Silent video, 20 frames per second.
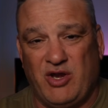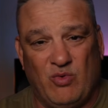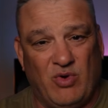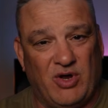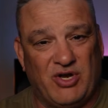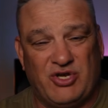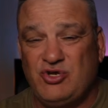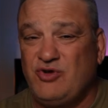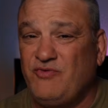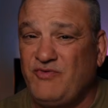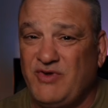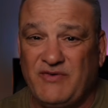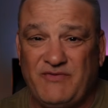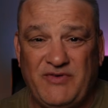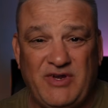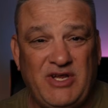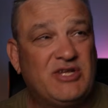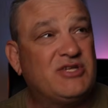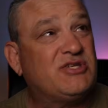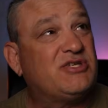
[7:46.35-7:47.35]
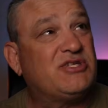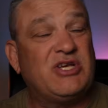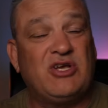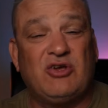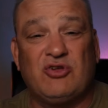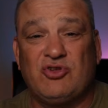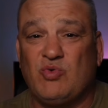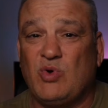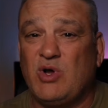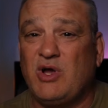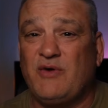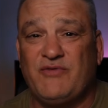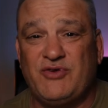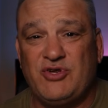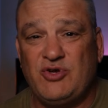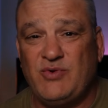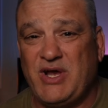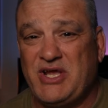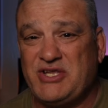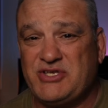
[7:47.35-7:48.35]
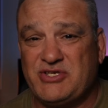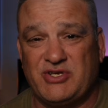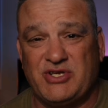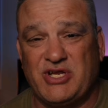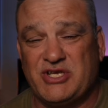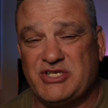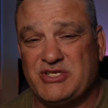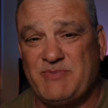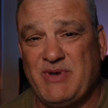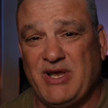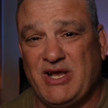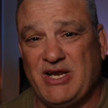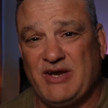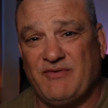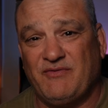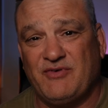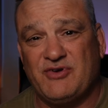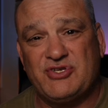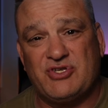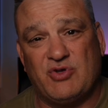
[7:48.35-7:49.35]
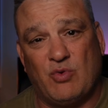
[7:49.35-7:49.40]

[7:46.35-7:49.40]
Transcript: You want 215s, single 12, 2.8s, doesn't make a difference.